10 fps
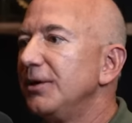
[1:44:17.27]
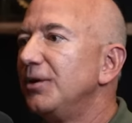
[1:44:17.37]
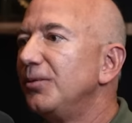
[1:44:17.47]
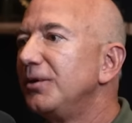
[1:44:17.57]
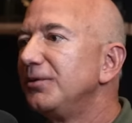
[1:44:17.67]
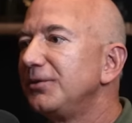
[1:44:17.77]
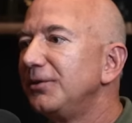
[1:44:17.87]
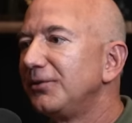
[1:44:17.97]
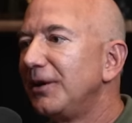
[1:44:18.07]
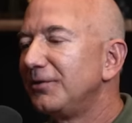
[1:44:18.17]
And one of the
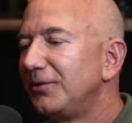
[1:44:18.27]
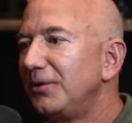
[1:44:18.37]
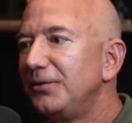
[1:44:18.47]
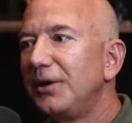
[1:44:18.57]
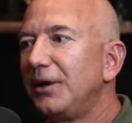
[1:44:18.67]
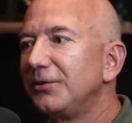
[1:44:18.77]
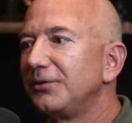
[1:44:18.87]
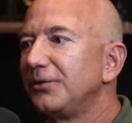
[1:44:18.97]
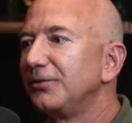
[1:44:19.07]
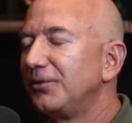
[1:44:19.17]
things that phone
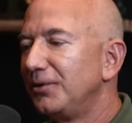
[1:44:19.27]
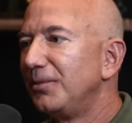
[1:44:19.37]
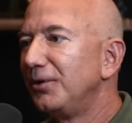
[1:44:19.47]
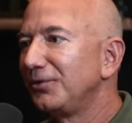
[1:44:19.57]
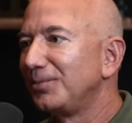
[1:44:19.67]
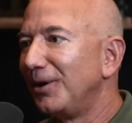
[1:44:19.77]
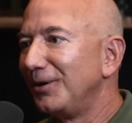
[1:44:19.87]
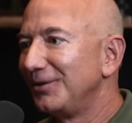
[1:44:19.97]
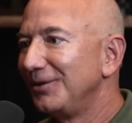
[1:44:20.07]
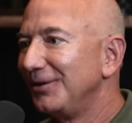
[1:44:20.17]
does, for the most
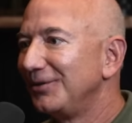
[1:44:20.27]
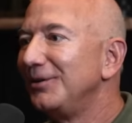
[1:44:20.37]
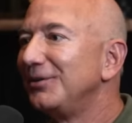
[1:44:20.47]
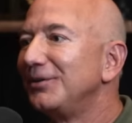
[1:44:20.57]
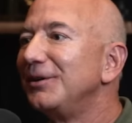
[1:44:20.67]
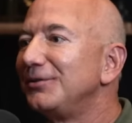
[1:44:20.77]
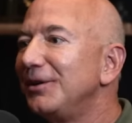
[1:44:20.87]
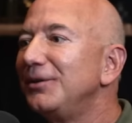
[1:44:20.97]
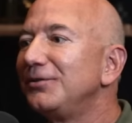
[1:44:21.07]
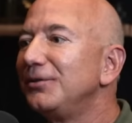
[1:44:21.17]
part, is it is an
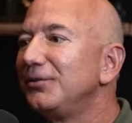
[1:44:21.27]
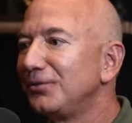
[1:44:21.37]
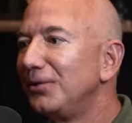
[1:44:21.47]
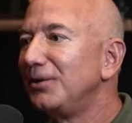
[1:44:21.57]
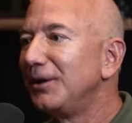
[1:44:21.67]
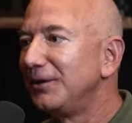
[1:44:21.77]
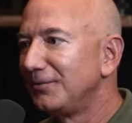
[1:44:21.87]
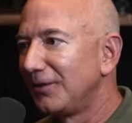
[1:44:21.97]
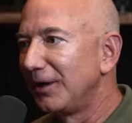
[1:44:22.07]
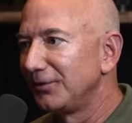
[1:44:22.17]
attention shortening
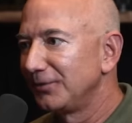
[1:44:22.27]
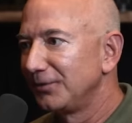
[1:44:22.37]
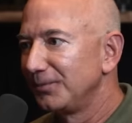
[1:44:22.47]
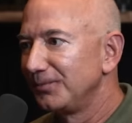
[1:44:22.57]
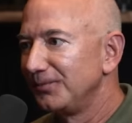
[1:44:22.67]
device,